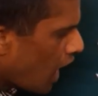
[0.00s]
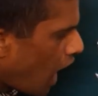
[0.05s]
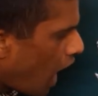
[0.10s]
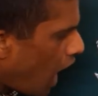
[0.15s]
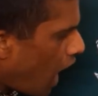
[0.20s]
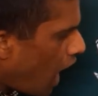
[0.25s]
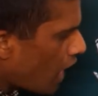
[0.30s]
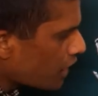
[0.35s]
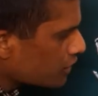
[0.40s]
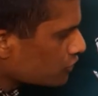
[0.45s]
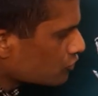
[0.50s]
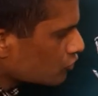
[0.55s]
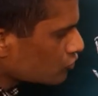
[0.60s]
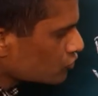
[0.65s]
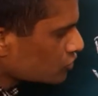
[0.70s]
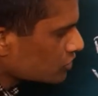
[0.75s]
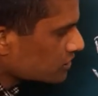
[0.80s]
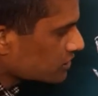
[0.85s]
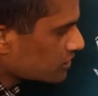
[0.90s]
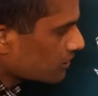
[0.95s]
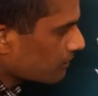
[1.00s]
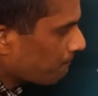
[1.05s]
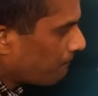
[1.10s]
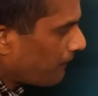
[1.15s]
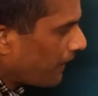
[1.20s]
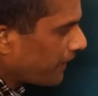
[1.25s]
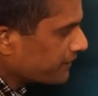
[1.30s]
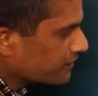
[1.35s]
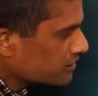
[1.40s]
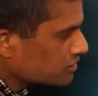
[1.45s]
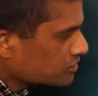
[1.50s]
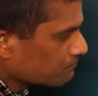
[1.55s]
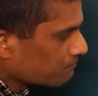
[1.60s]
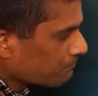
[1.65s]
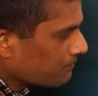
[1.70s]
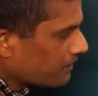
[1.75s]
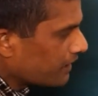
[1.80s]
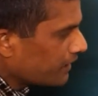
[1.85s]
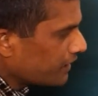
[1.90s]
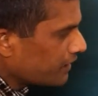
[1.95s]
Hydrogen sulfide is
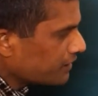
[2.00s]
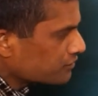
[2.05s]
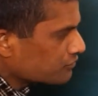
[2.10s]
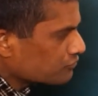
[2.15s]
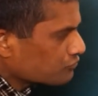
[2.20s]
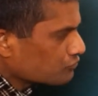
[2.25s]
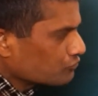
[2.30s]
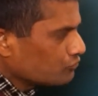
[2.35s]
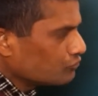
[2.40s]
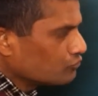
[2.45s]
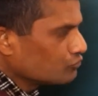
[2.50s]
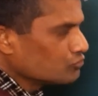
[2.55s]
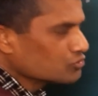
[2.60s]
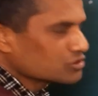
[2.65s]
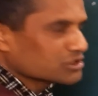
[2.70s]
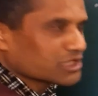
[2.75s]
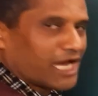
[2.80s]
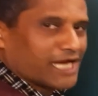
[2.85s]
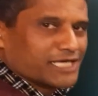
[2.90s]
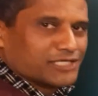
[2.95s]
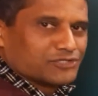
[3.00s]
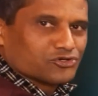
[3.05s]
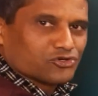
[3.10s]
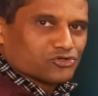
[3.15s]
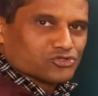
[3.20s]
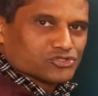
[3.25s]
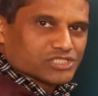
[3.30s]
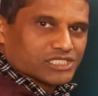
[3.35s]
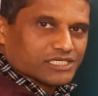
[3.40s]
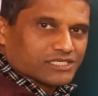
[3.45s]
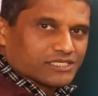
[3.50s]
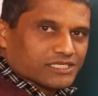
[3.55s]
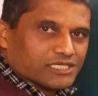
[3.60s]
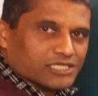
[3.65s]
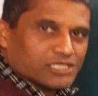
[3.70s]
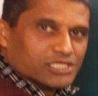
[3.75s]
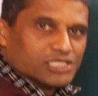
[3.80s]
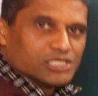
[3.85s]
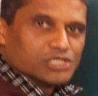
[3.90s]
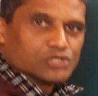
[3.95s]
made to lose hydrogen.
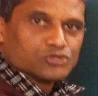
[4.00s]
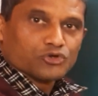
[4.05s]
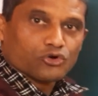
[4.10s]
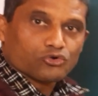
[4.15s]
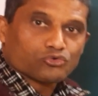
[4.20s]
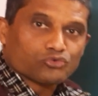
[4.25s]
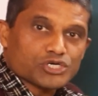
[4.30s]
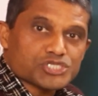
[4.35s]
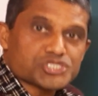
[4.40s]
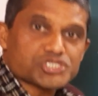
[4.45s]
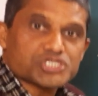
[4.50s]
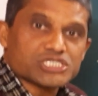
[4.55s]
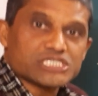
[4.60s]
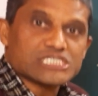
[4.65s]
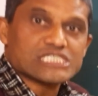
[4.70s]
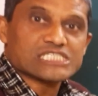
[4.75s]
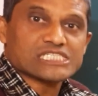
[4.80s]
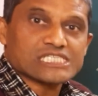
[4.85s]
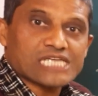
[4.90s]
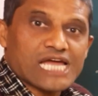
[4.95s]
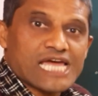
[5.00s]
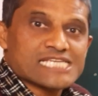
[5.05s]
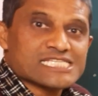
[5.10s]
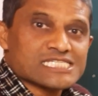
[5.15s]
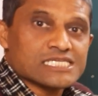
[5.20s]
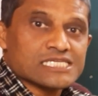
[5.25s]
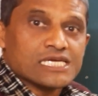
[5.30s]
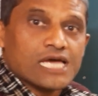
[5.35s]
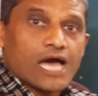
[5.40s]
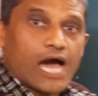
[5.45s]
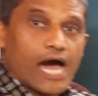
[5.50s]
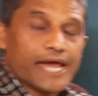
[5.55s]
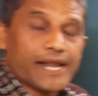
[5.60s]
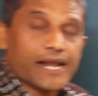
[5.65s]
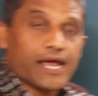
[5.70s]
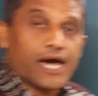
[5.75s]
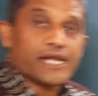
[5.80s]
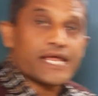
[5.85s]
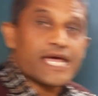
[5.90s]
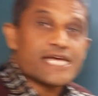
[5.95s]
Now question is
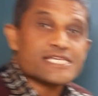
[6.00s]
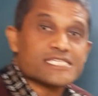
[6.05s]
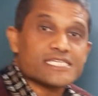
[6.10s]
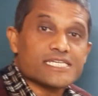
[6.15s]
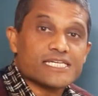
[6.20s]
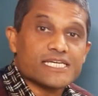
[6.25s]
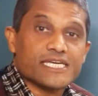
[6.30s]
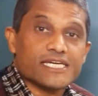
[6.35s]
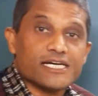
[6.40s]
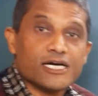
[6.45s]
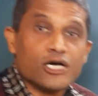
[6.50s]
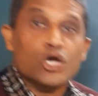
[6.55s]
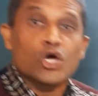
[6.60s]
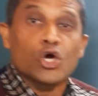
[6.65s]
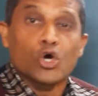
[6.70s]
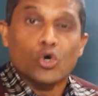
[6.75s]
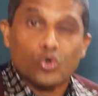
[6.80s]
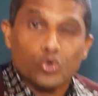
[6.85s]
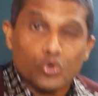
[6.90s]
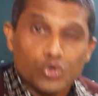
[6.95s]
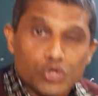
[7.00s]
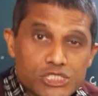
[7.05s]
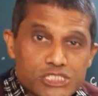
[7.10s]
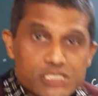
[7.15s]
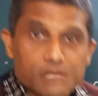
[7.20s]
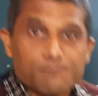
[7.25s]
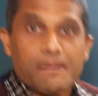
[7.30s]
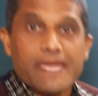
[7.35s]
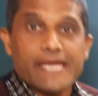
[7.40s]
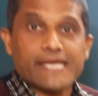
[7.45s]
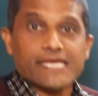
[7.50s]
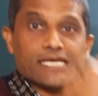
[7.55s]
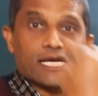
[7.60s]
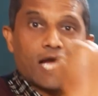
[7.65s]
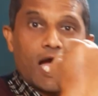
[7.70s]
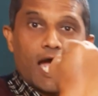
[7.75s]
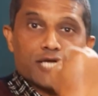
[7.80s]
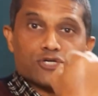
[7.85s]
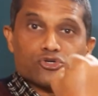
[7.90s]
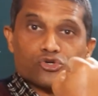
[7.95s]
arising here. Who is making
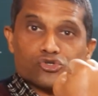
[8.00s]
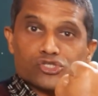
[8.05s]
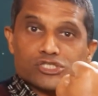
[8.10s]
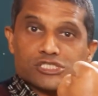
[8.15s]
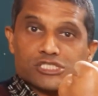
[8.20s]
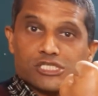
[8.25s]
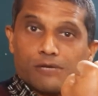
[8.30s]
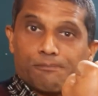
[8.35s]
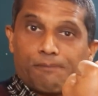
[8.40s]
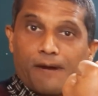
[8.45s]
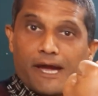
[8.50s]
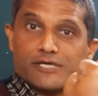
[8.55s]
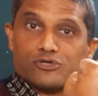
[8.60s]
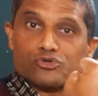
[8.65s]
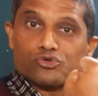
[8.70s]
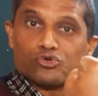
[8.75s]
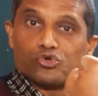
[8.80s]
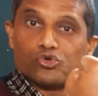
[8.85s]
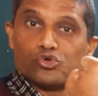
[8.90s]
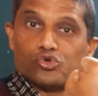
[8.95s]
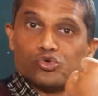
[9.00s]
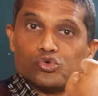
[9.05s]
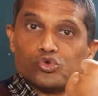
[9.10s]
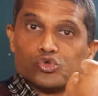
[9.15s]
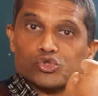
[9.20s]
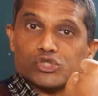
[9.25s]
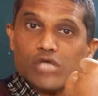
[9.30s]
hydrogen sulfide to lose